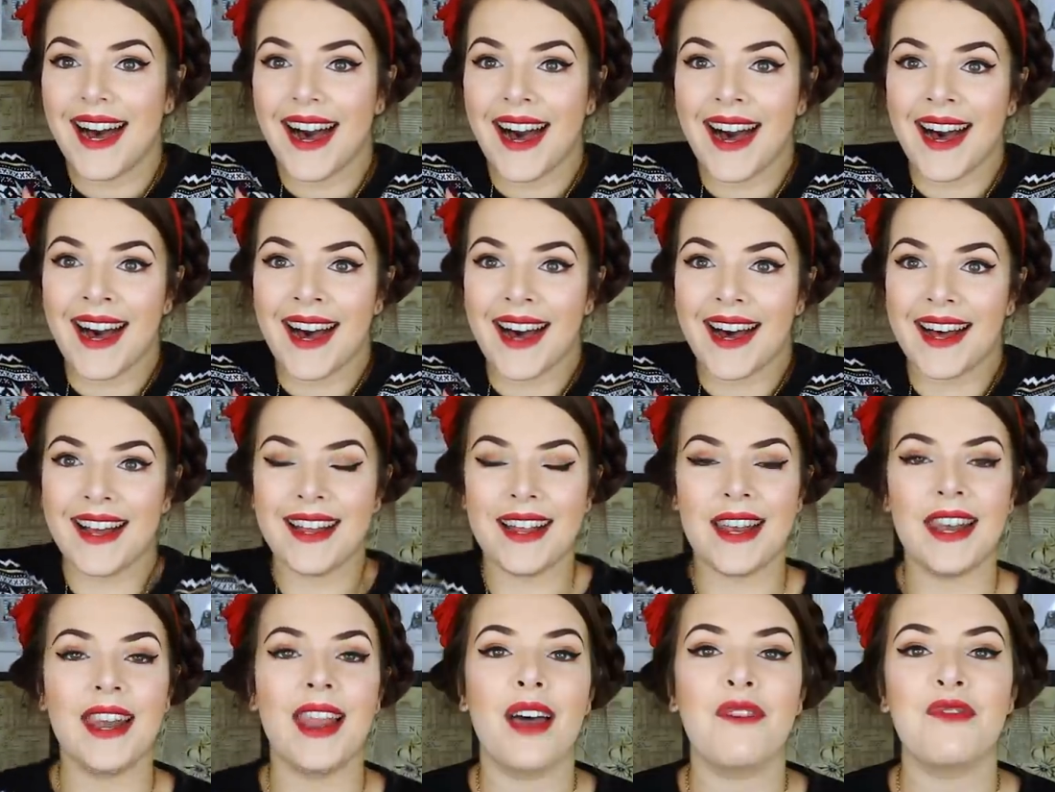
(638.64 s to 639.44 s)

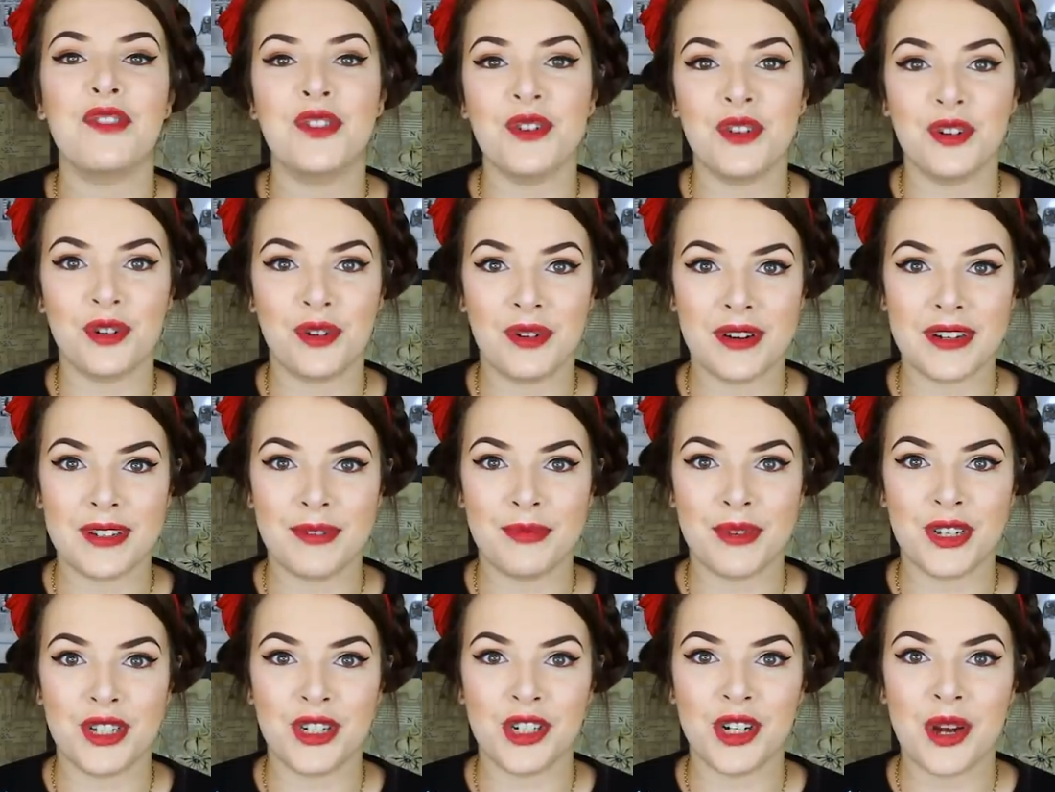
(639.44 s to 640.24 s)
Ah, love a good
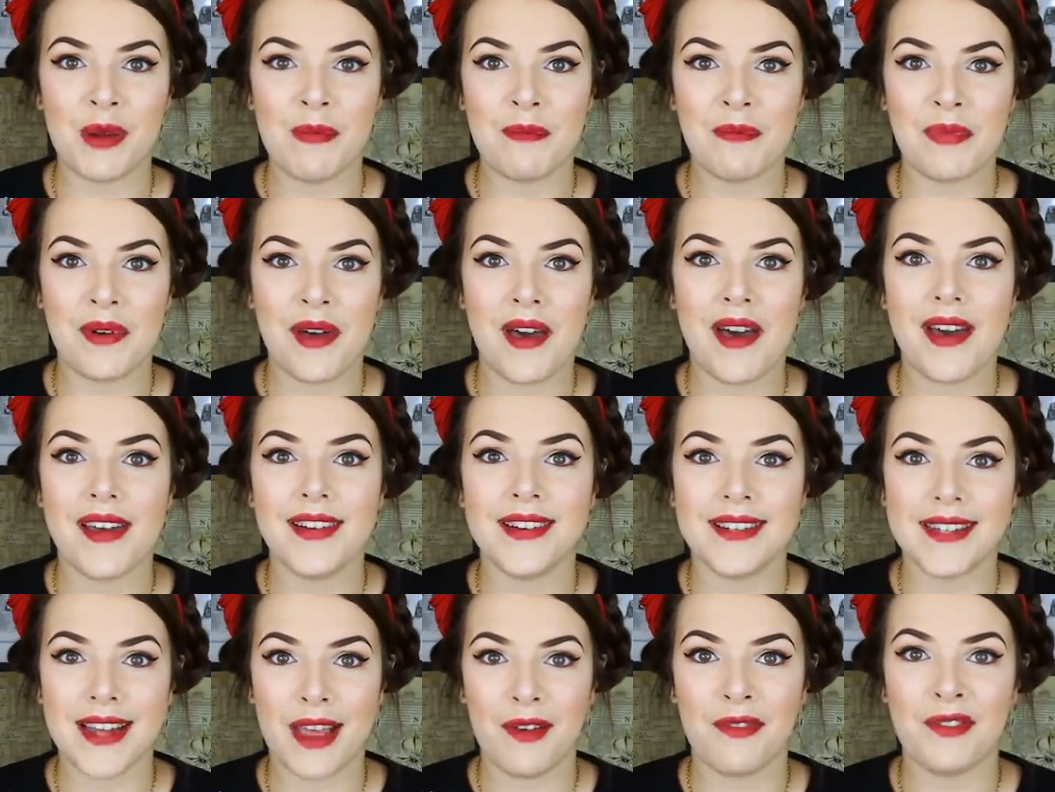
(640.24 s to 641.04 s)
Christmas jumper.
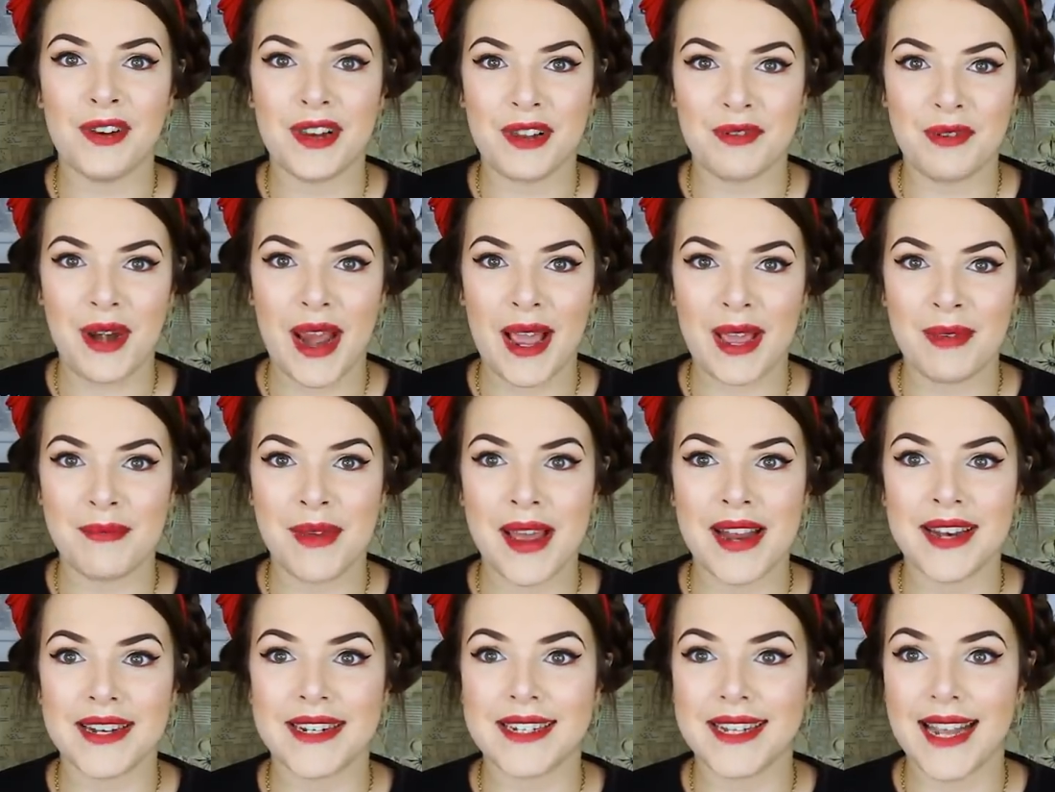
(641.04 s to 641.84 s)
Definitely
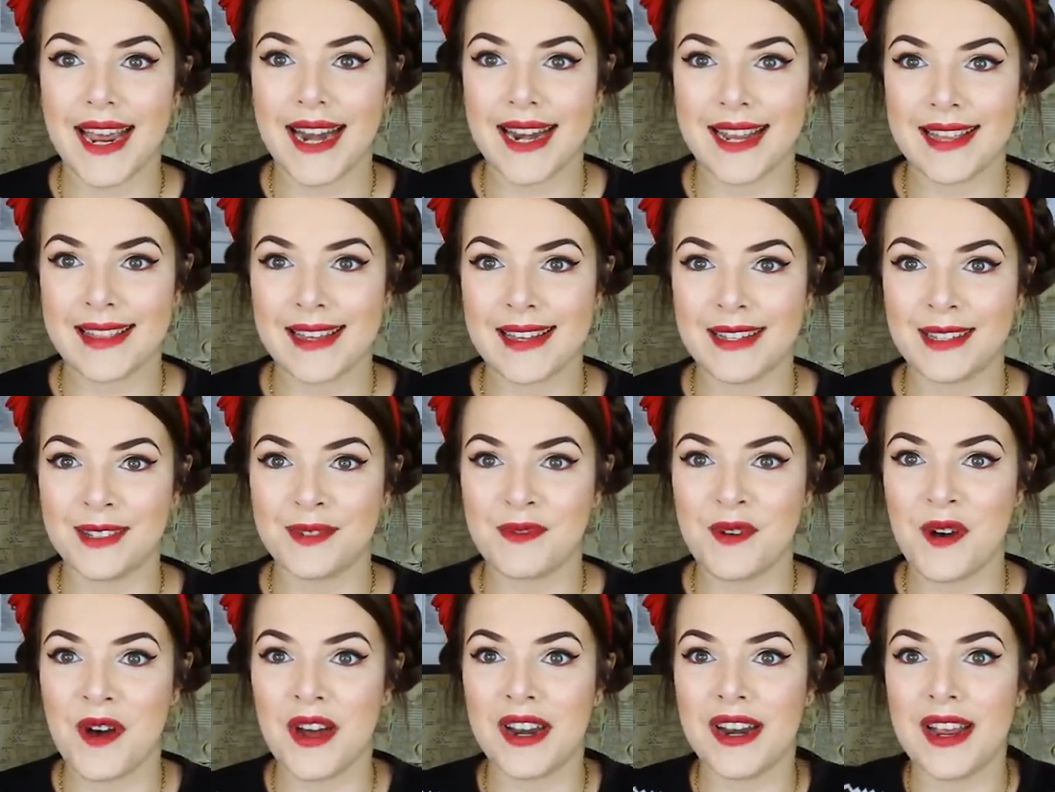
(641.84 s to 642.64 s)
recommend getting
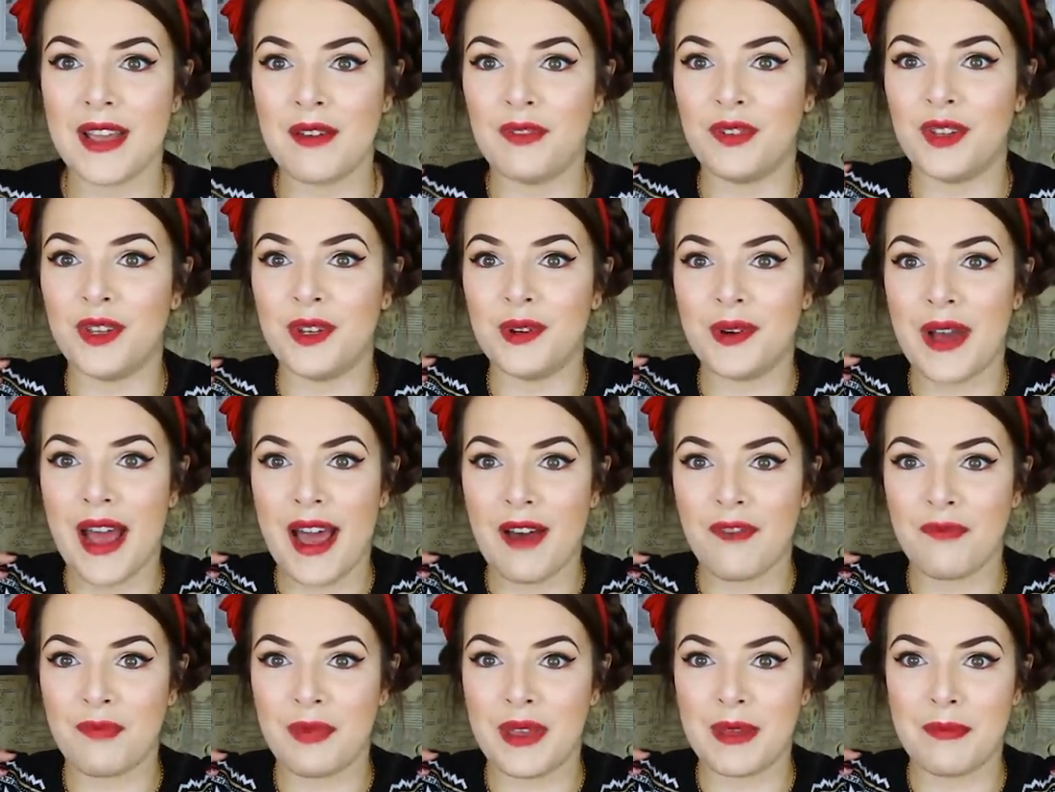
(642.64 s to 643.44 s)
this one if you
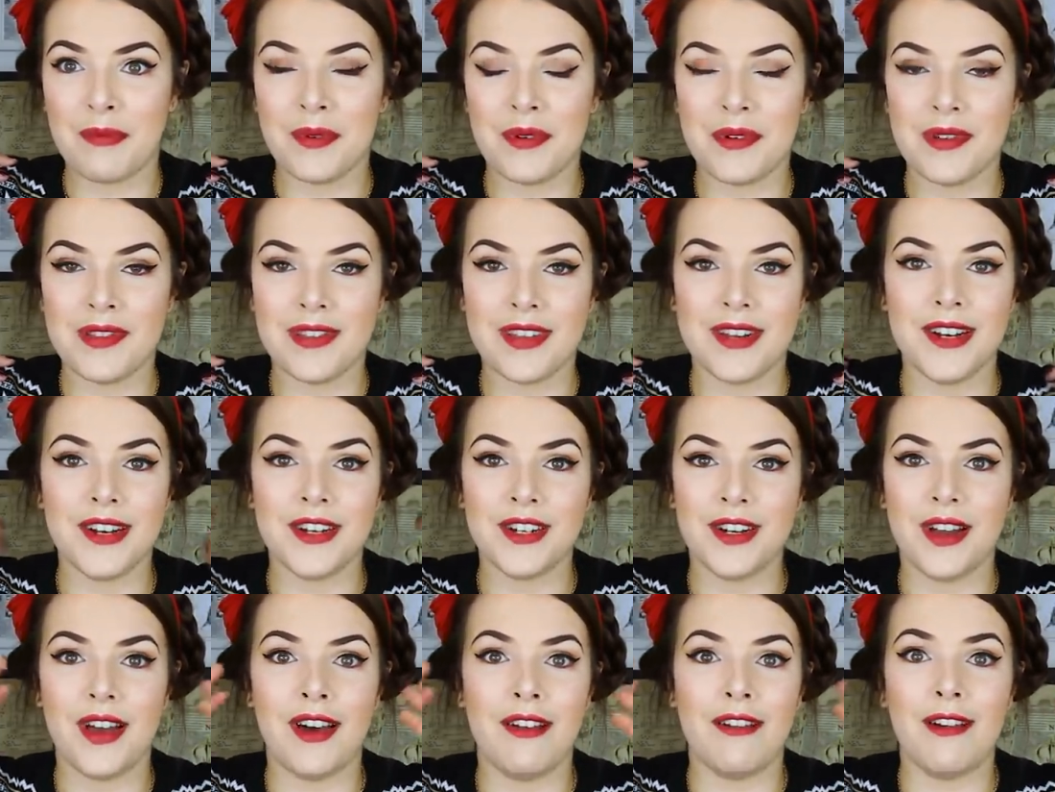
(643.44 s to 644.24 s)
have people that
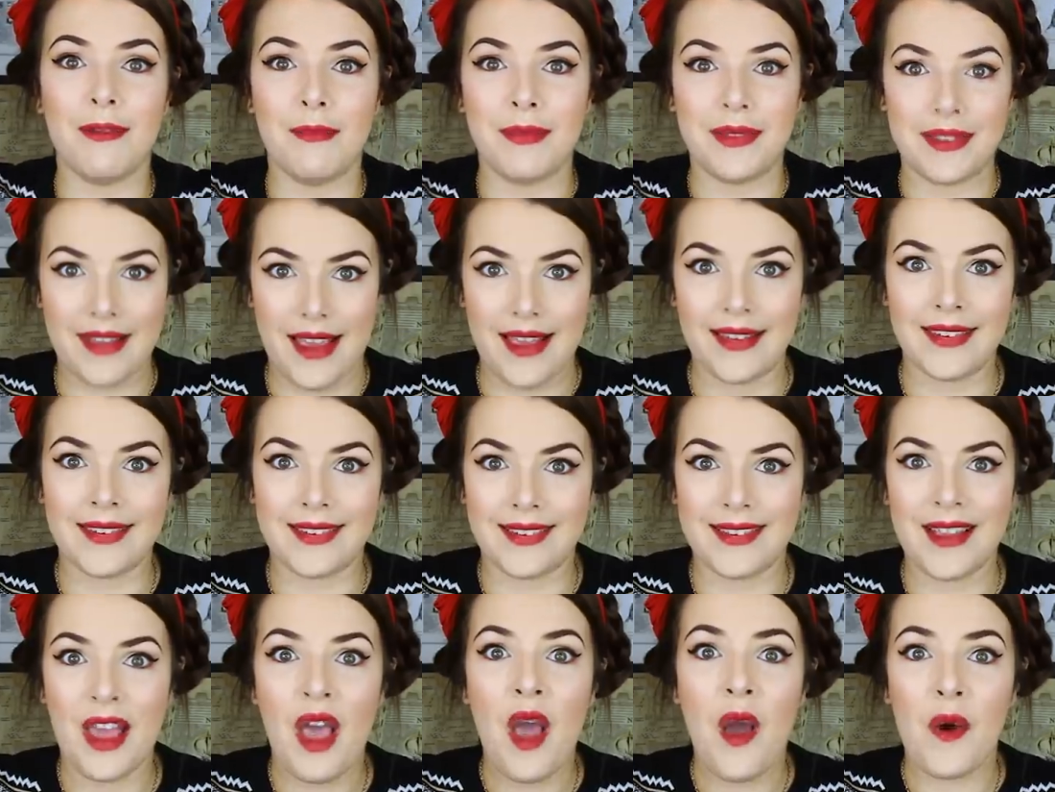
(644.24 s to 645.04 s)
are
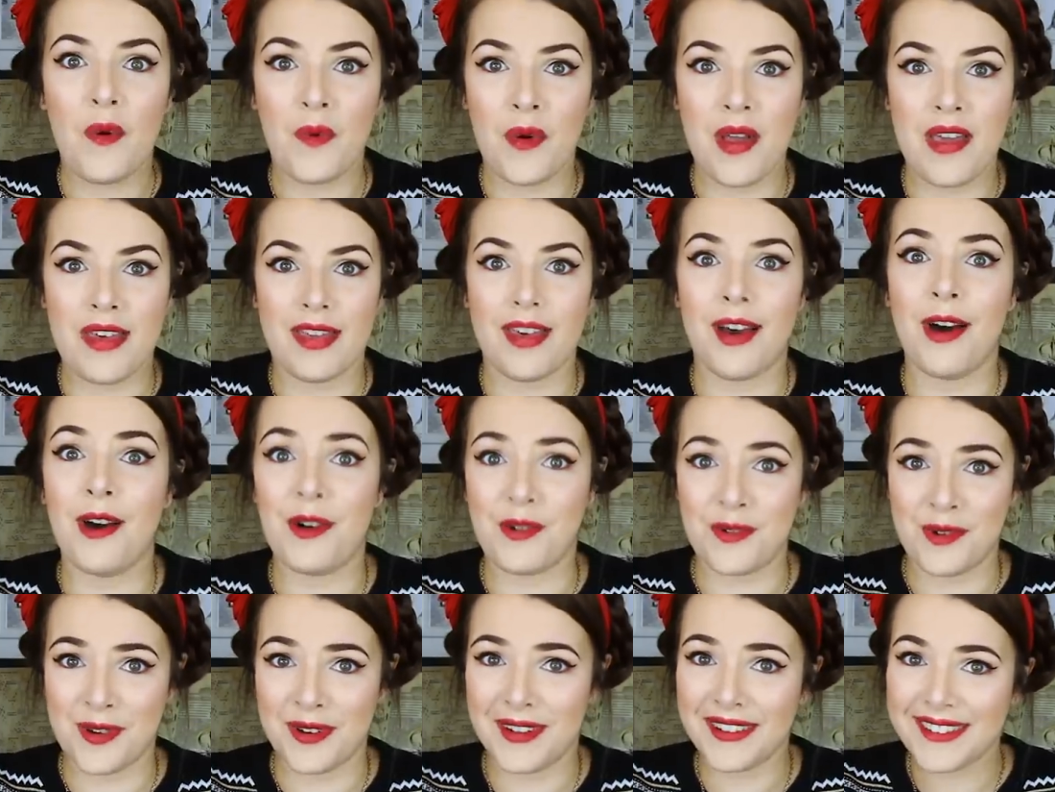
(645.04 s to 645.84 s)
obsessed with
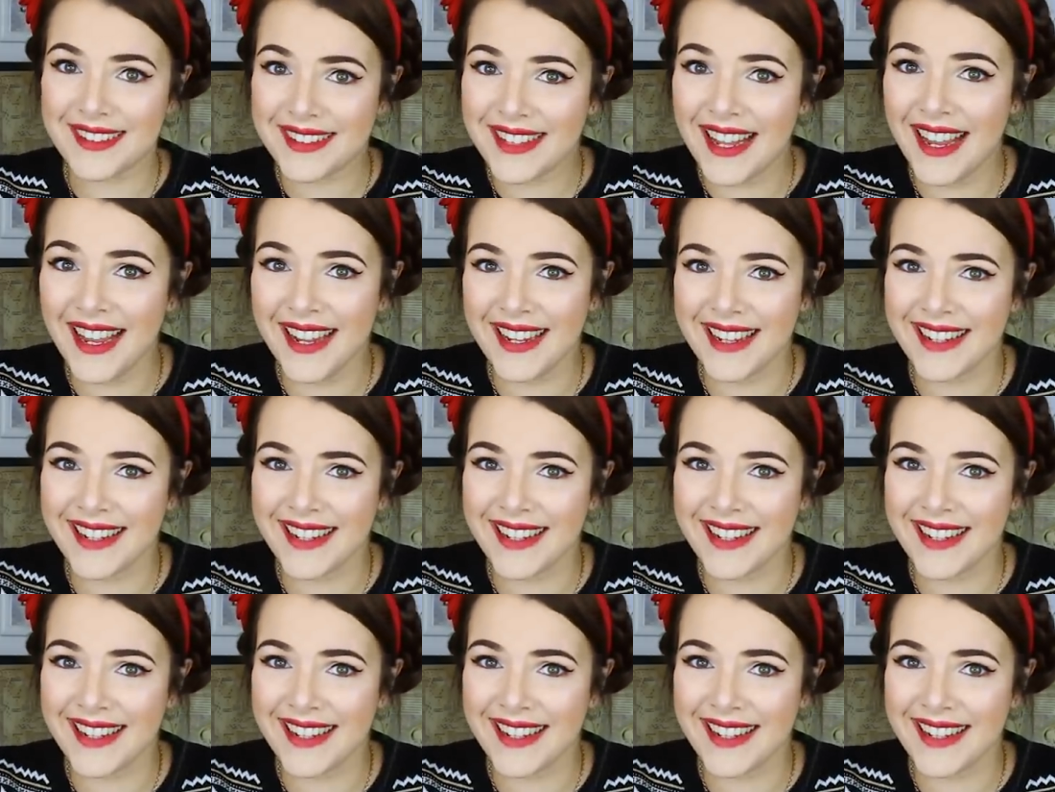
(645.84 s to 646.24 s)
Hogwarts.